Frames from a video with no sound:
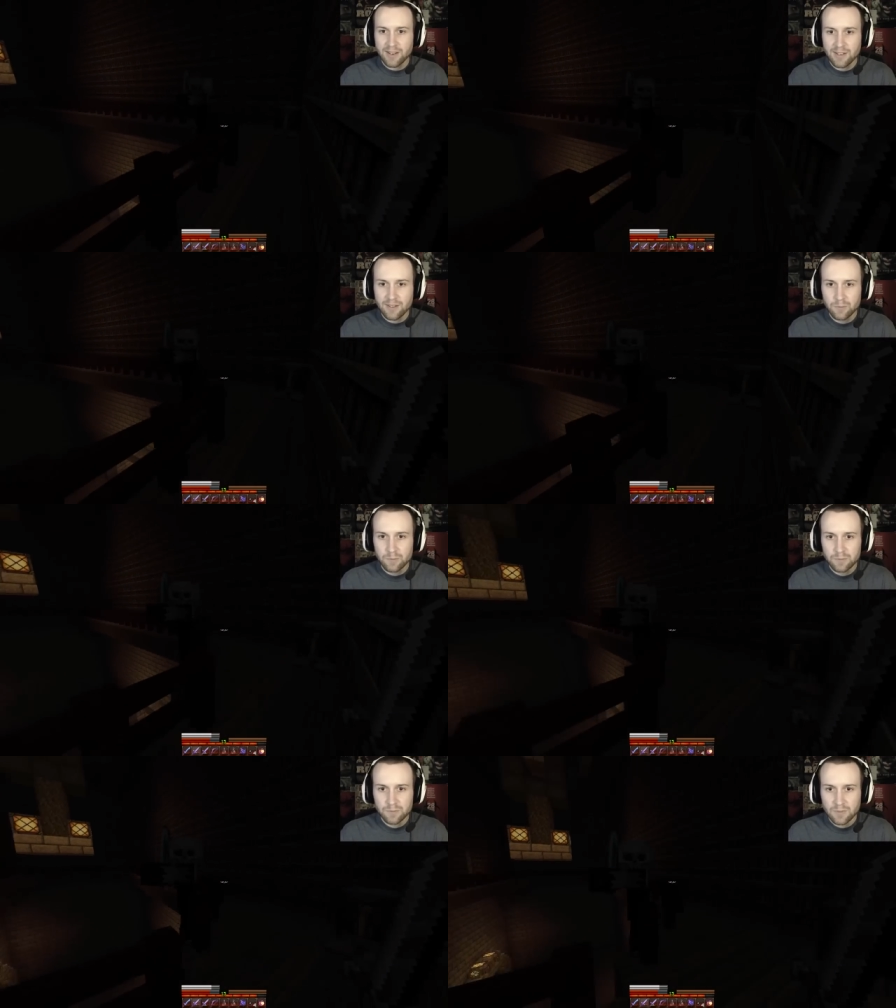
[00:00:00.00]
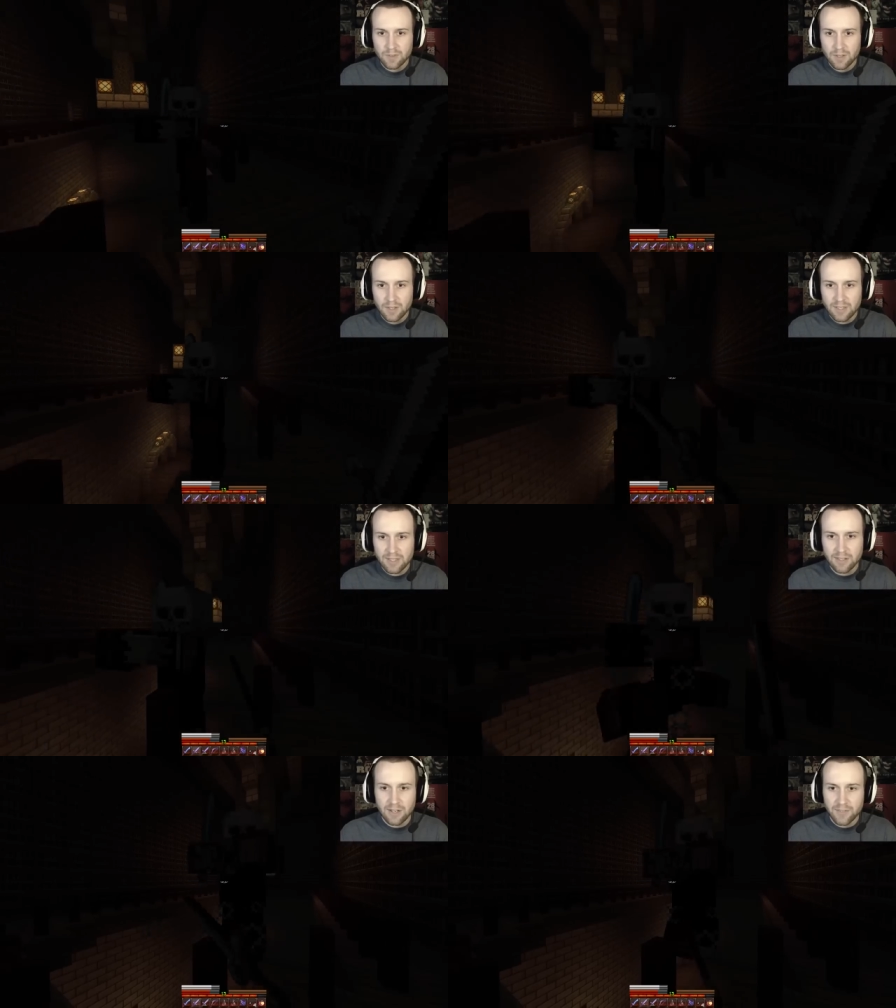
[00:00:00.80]
Us, but I don't know how he got
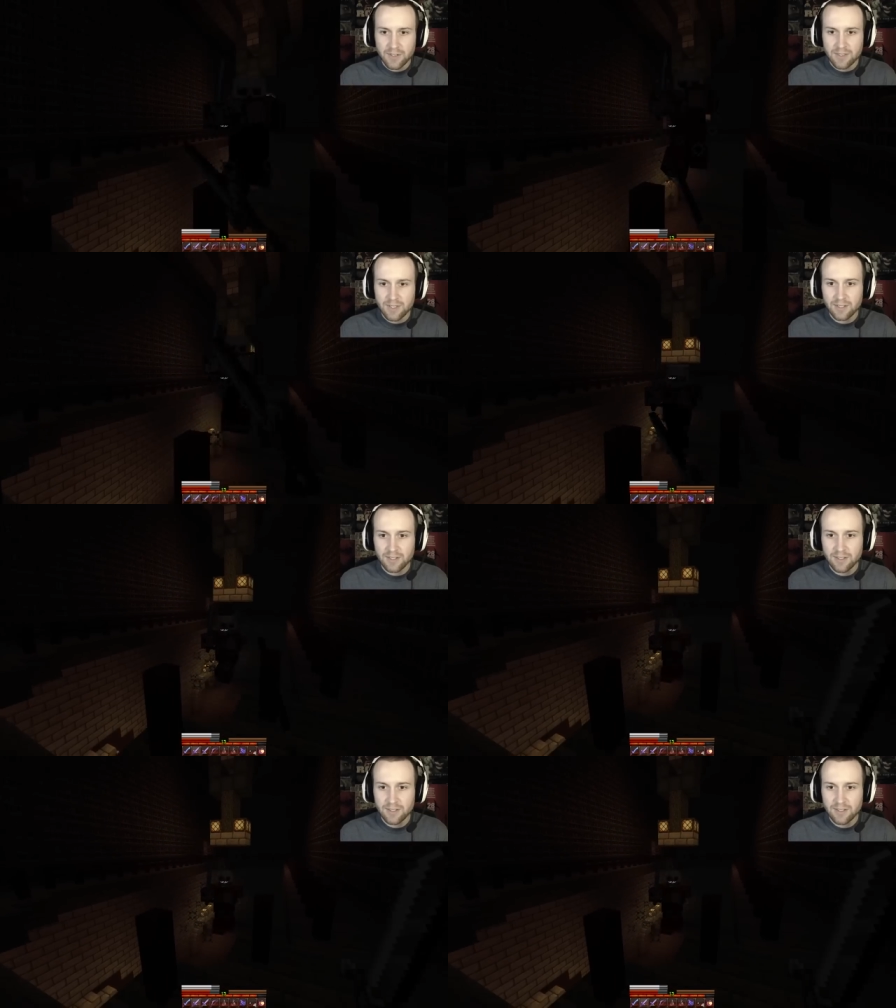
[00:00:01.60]
there. Get off this thing. Know.